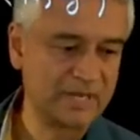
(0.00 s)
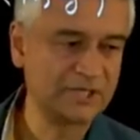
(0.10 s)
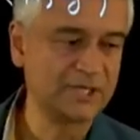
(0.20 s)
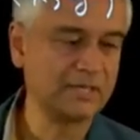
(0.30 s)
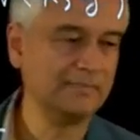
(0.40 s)

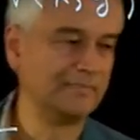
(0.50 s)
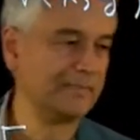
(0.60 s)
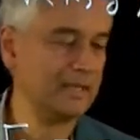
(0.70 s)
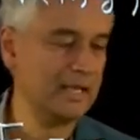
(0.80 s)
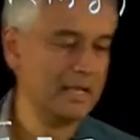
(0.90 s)
expression.
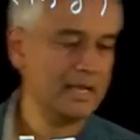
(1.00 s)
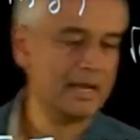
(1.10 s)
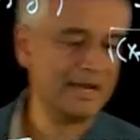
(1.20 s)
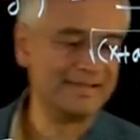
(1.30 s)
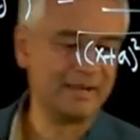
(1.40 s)

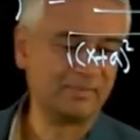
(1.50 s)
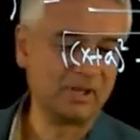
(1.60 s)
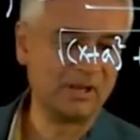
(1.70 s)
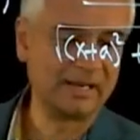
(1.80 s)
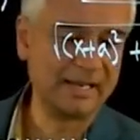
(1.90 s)
I then
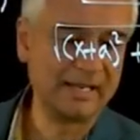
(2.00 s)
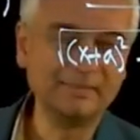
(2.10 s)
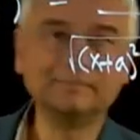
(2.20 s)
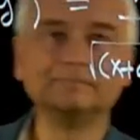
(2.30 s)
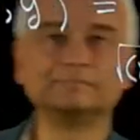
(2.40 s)
plug
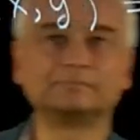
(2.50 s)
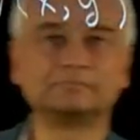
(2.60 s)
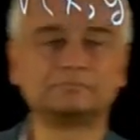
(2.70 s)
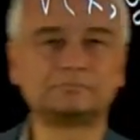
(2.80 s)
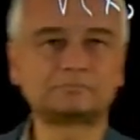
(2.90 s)
in
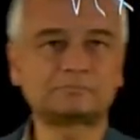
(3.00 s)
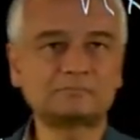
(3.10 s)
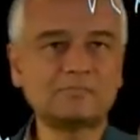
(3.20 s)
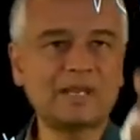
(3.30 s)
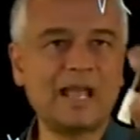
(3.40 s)

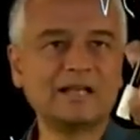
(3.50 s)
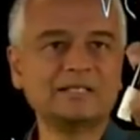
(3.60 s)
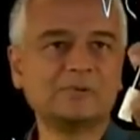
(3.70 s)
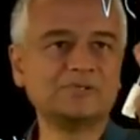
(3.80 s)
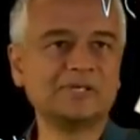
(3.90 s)

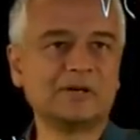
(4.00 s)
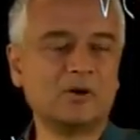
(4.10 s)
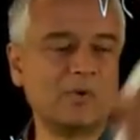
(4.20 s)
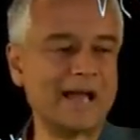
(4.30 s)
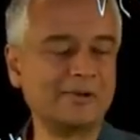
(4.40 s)
x equals
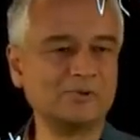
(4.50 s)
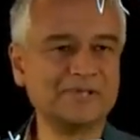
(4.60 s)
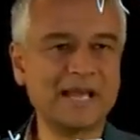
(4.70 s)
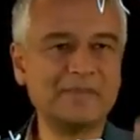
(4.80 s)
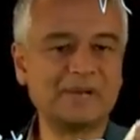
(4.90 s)
0, y
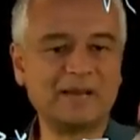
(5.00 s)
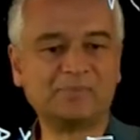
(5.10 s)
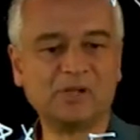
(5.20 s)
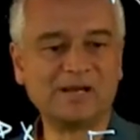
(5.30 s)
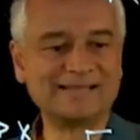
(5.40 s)
equals a, but
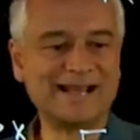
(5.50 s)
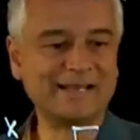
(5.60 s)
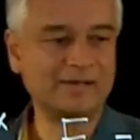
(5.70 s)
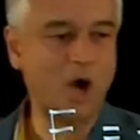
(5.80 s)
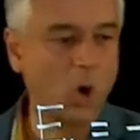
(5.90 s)
I plug
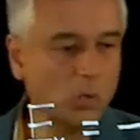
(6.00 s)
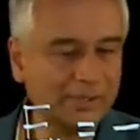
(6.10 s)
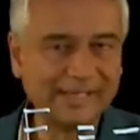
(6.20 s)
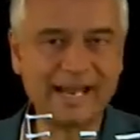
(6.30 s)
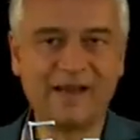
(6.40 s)
that in
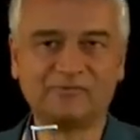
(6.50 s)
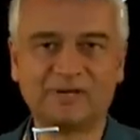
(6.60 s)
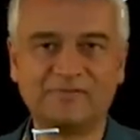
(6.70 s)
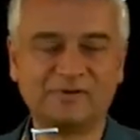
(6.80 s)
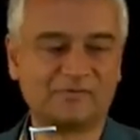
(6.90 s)
only
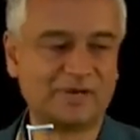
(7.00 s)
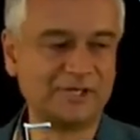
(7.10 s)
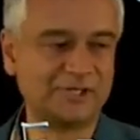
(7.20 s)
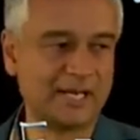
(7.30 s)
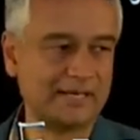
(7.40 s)
after I've
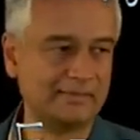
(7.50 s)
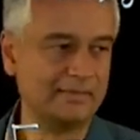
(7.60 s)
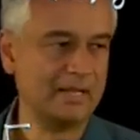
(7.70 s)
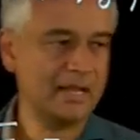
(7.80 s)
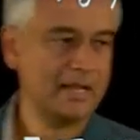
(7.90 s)
differentiated,
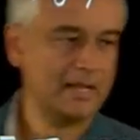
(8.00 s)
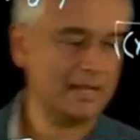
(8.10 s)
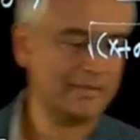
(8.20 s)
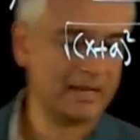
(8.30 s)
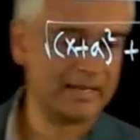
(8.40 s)

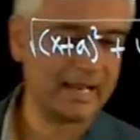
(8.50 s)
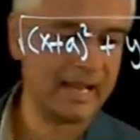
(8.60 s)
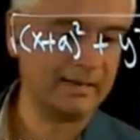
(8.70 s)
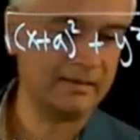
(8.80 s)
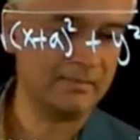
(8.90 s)
and then I
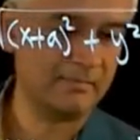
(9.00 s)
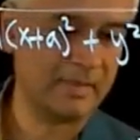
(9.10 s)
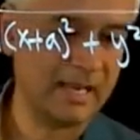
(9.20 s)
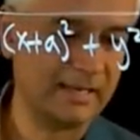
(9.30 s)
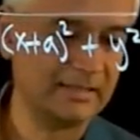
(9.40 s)
get
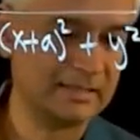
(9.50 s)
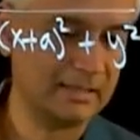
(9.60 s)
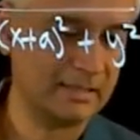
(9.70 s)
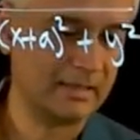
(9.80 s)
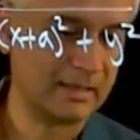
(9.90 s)

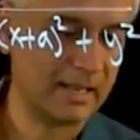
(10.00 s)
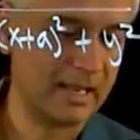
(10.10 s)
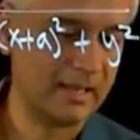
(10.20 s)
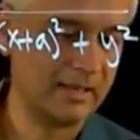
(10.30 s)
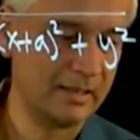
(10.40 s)
minus
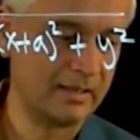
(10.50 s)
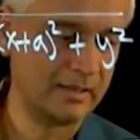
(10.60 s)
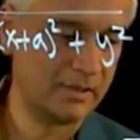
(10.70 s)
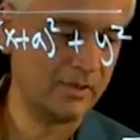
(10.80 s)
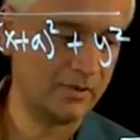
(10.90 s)

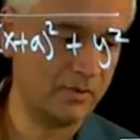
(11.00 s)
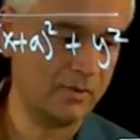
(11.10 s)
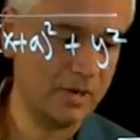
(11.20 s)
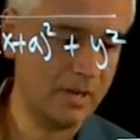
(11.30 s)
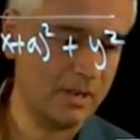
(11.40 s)

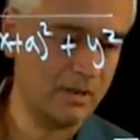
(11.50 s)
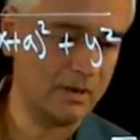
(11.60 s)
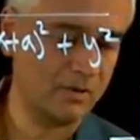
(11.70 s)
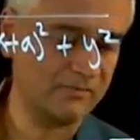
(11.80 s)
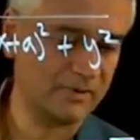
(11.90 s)
kq
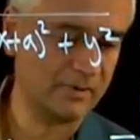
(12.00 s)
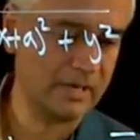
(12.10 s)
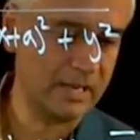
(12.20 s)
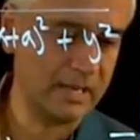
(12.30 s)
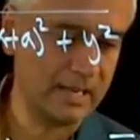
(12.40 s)

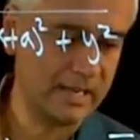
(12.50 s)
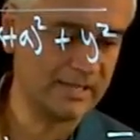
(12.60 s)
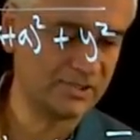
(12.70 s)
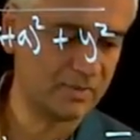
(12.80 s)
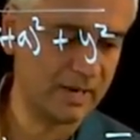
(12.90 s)
over a